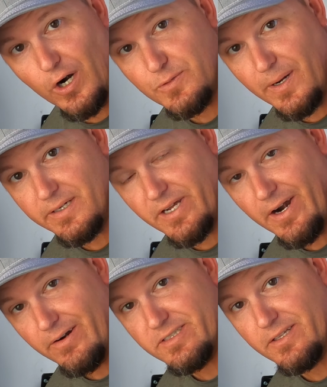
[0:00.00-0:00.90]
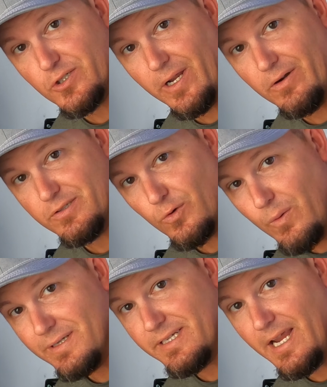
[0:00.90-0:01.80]
our spare tire inside the trailer, so we
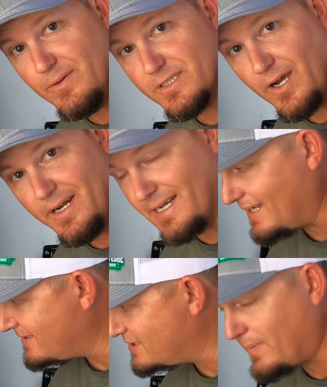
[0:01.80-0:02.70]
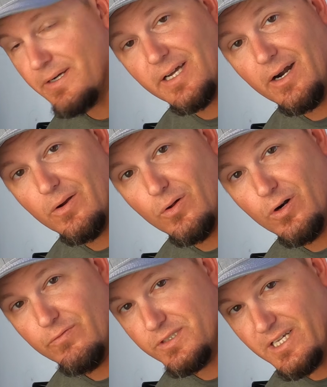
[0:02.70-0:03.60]
went to Amazon and got this spare tire holder for